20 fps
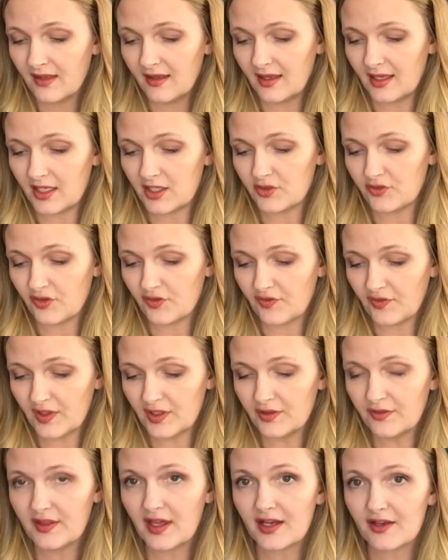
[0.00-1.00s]
And if you
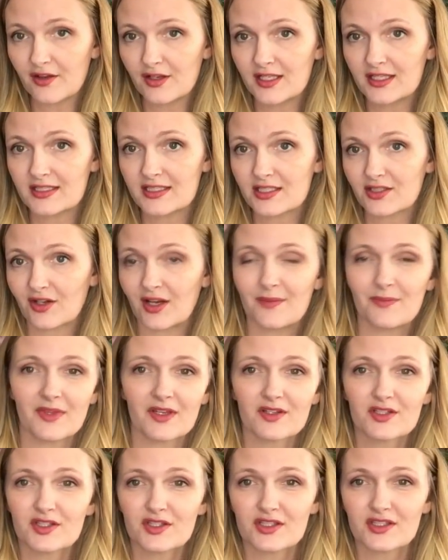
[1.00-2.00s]
follow that on Instagram,
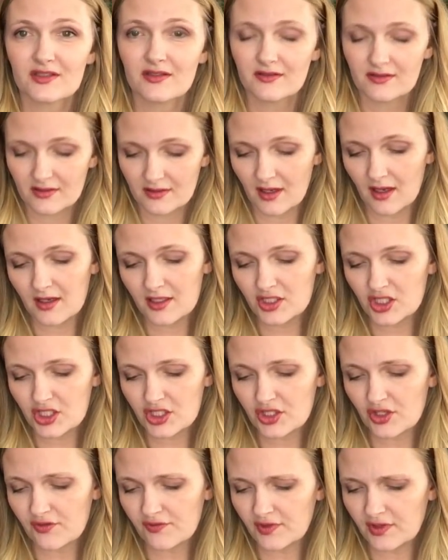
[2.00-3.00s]
there's
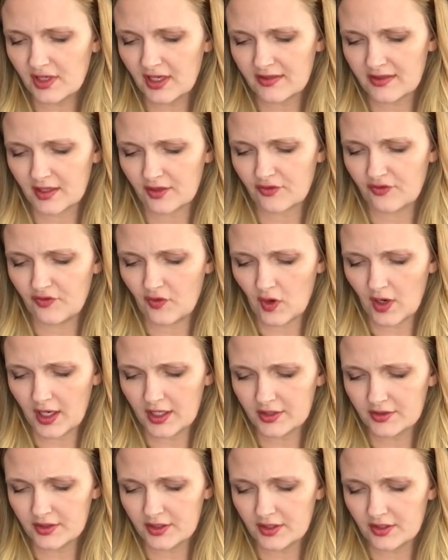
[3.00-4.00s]
just over, I think,
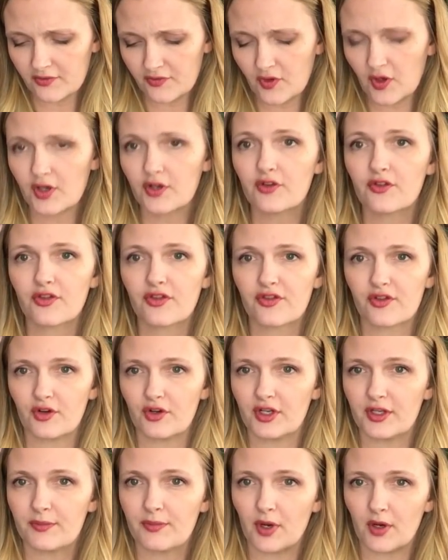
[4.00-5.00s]

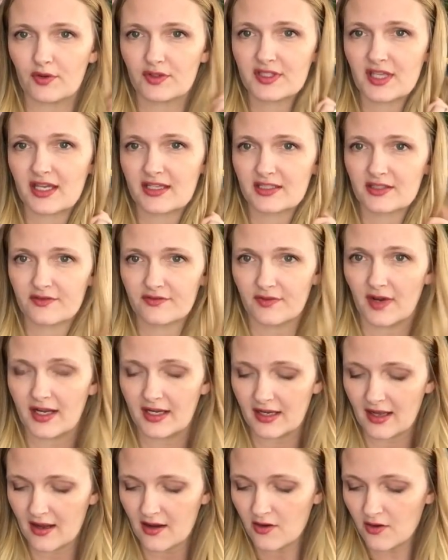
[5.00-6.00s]
430 posts as of right
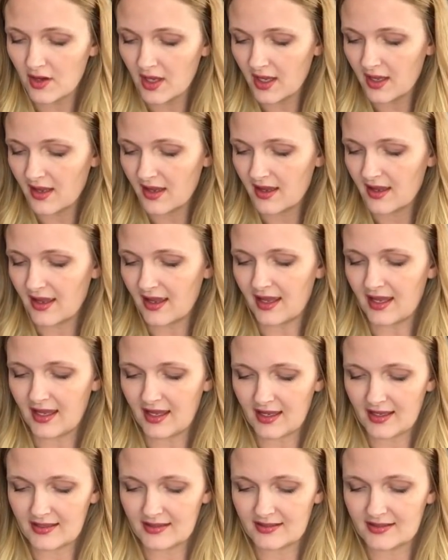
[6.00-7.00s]
now.
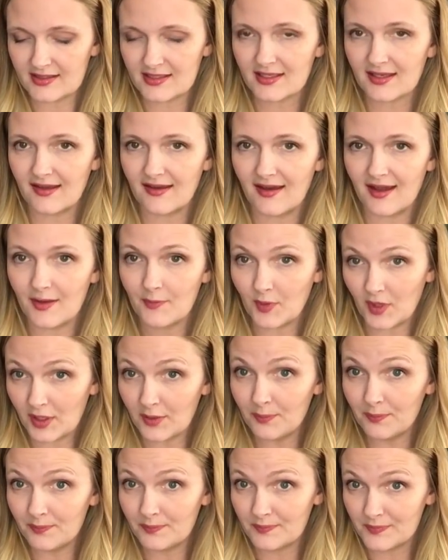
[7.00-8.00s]
And I'm going to
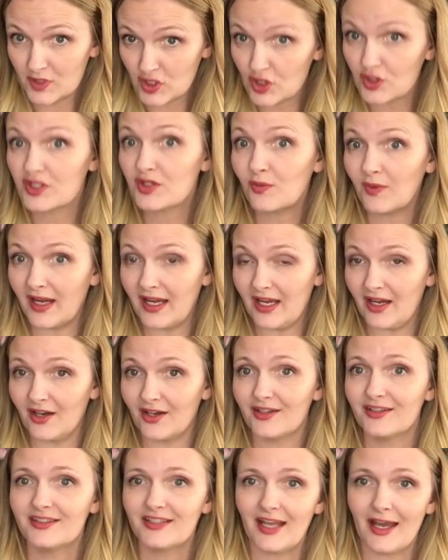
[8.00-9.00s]
choose a
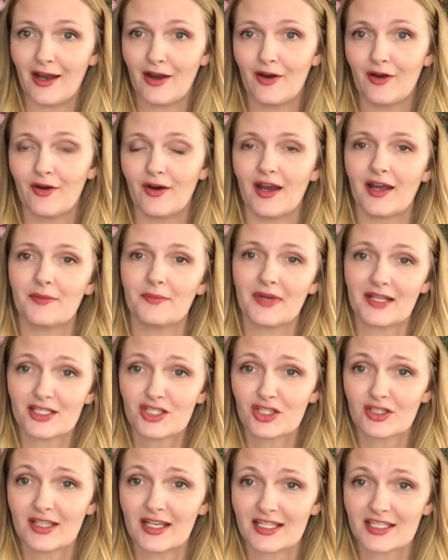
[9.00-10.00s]
winner. Now, I'd
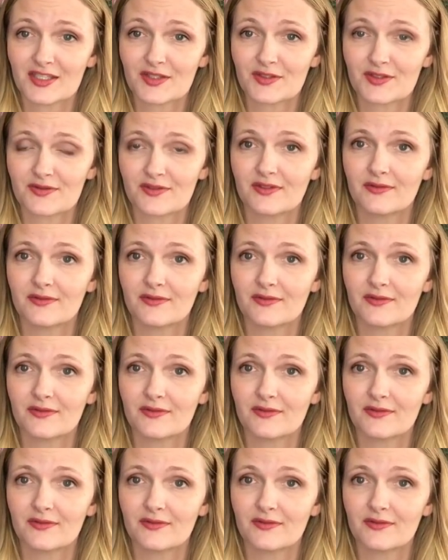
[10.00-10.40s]
mentioned last